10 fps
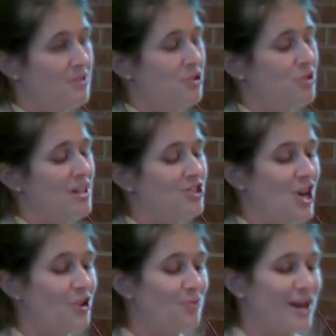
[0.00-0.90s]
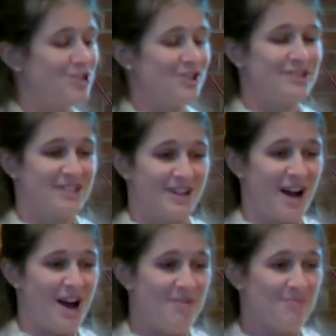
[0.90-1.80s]
so that generations to
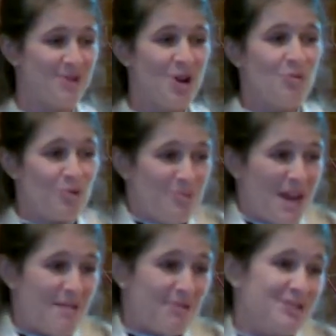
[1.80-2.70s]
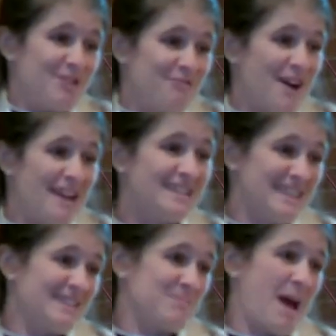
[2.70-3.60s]
come will be able to find
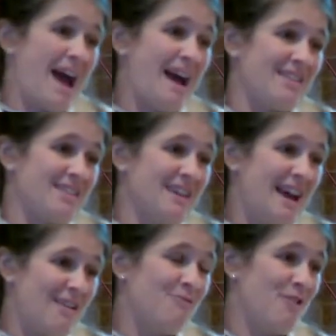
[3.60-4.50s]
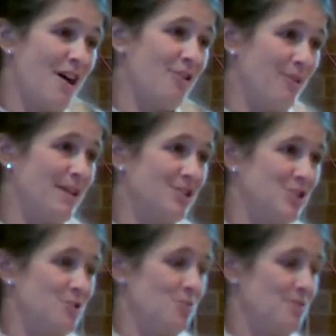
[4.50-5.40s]
this path and follow it
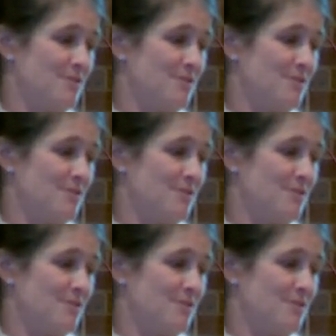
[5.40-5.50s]
too.